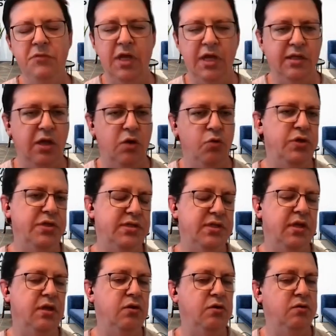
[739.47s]
then a
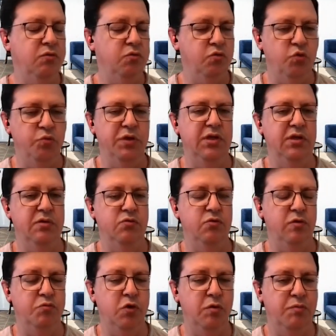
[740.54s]
reseller would be
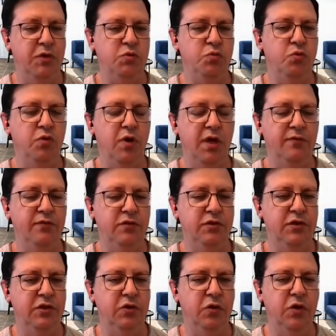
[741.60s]
re- much more relevant
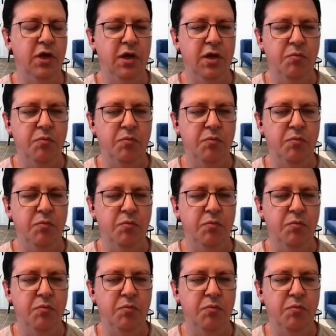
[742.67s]
to you.